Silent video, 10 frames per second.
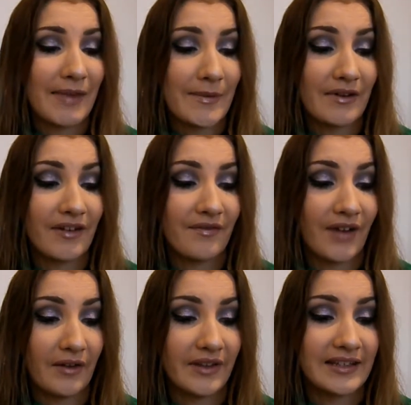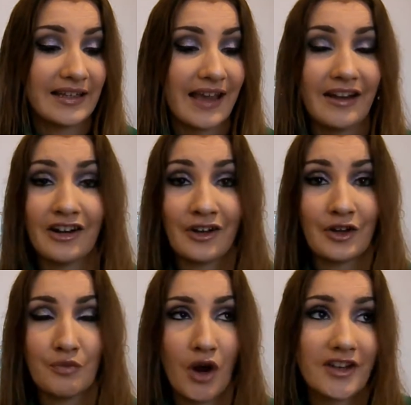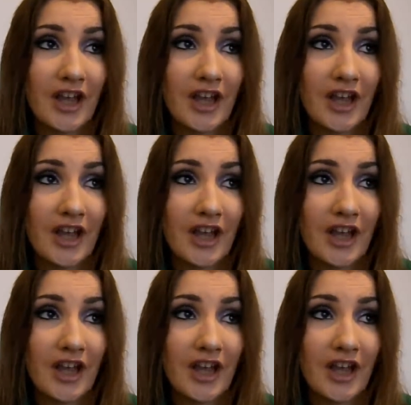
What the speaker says: maybe if I found this again at a good price,